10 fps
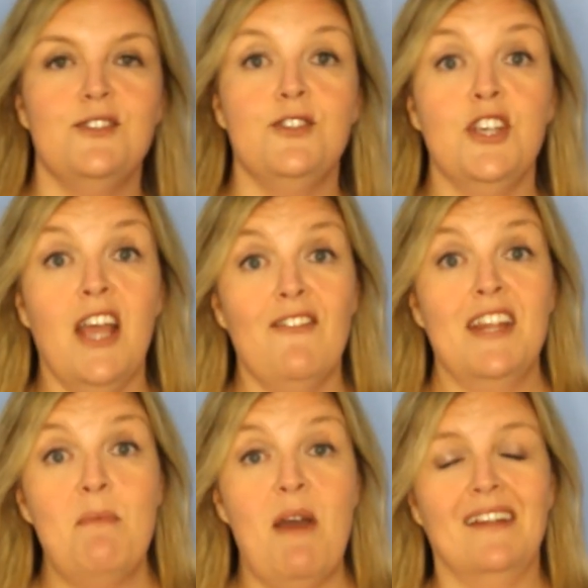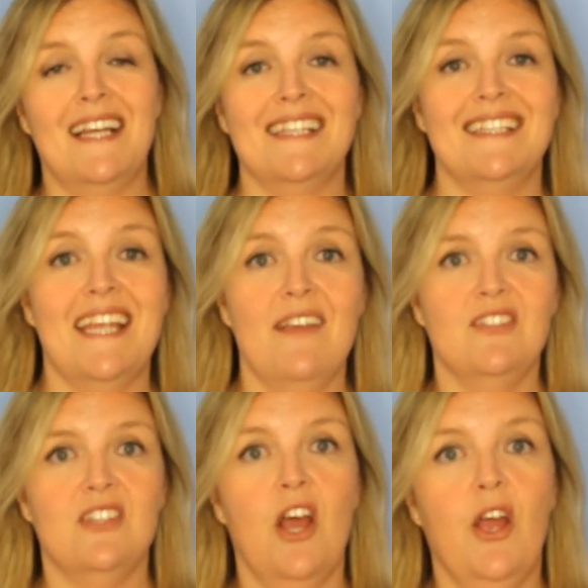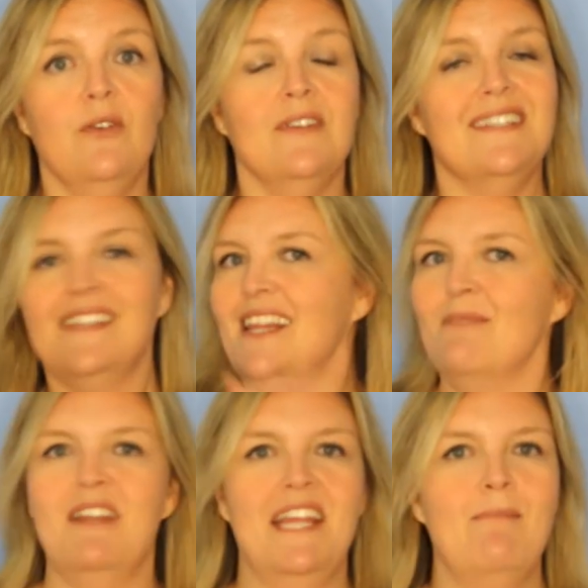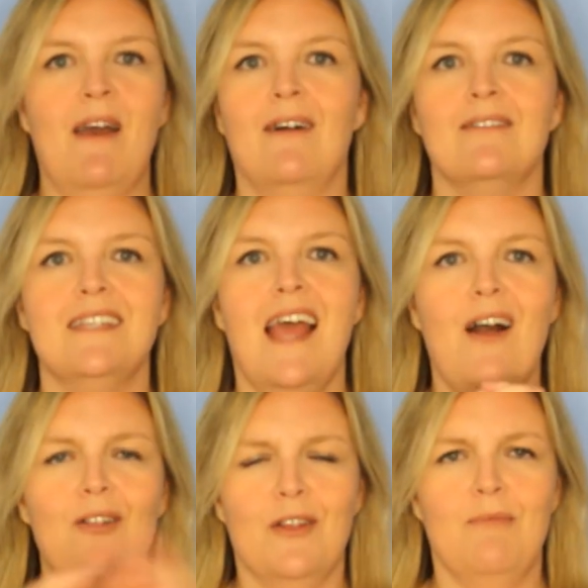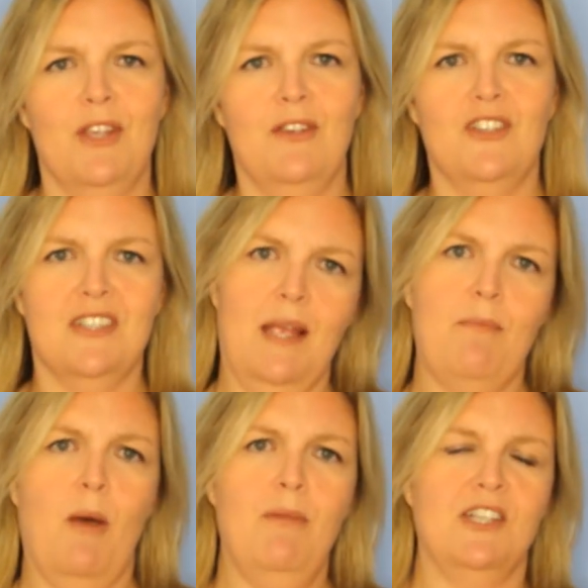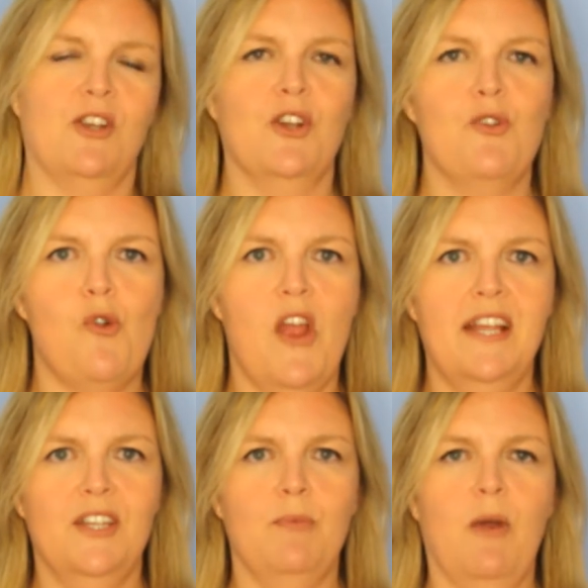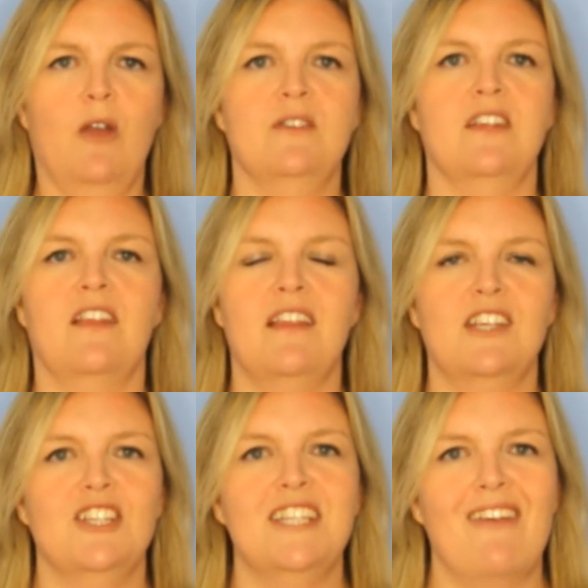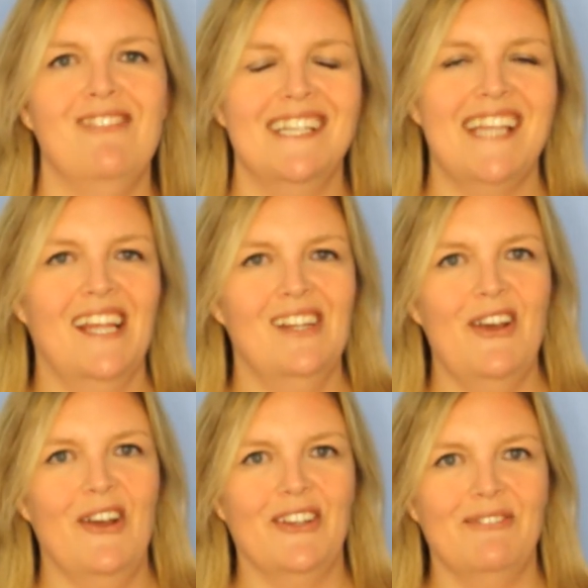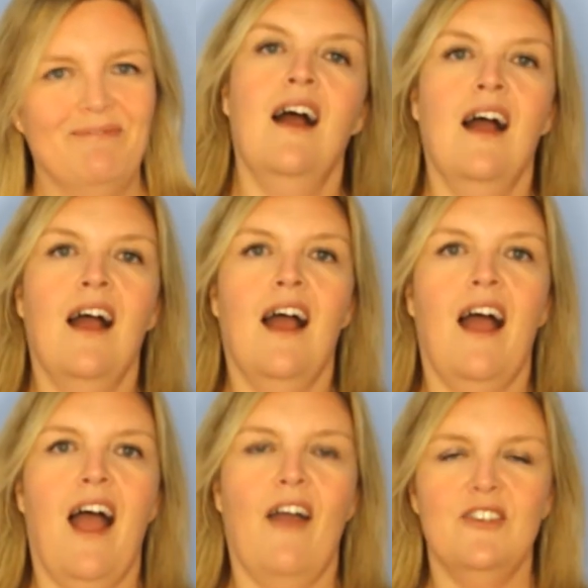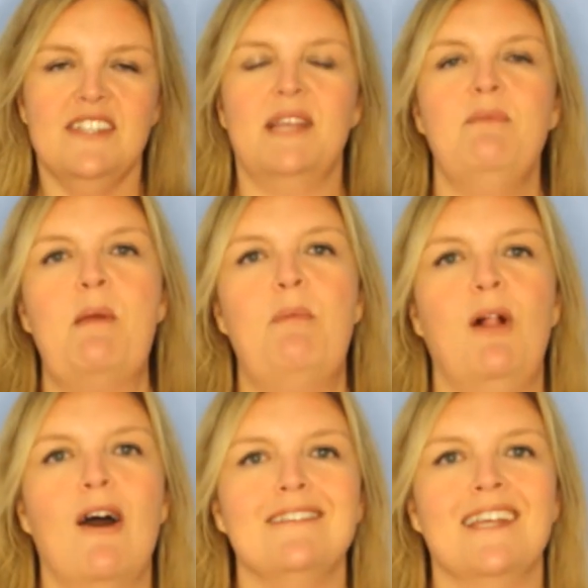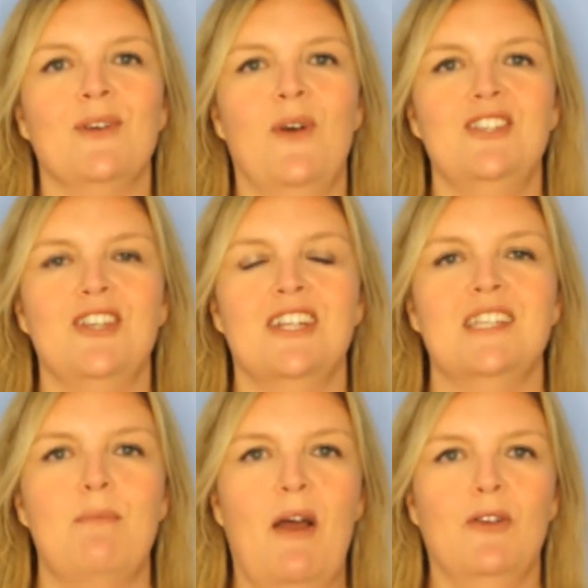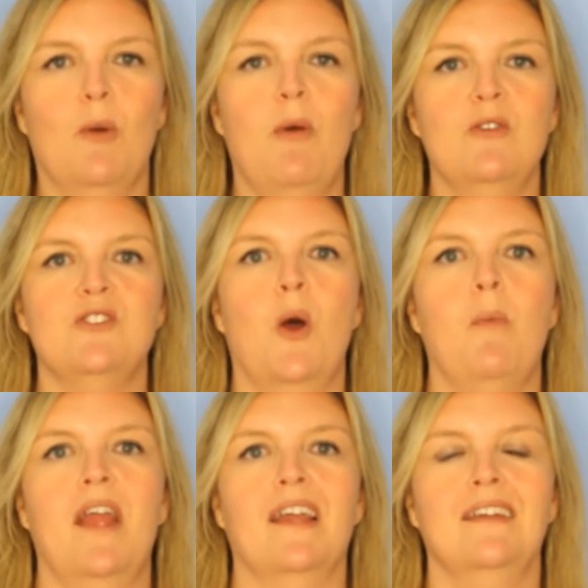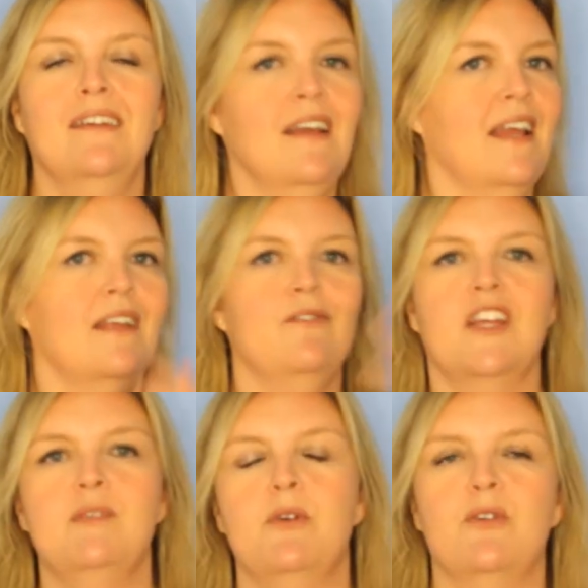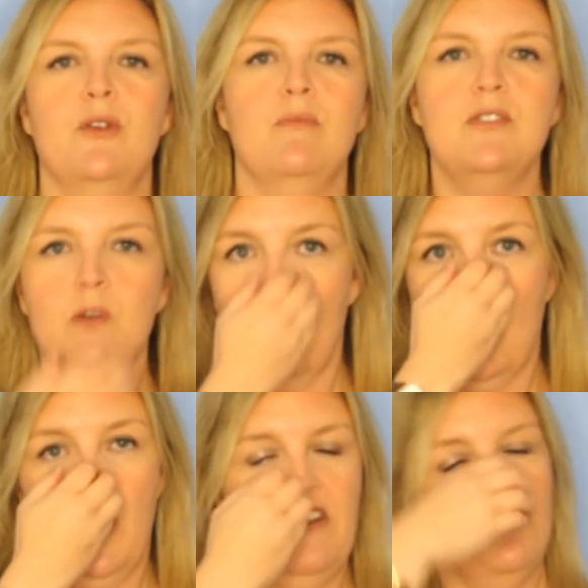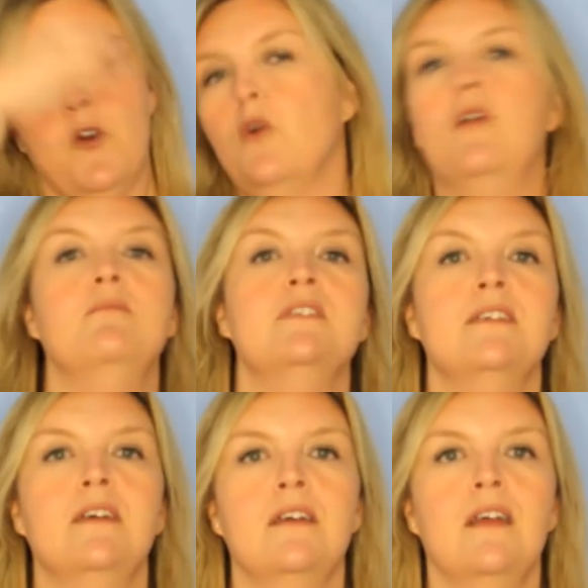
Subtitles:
Do you have an email list? If so, send them an email. Tell them that you've just hit publish on a great new post and that they should definitely take a look. Have you seen people asking questions about your post topic in Facebook groups or in forums?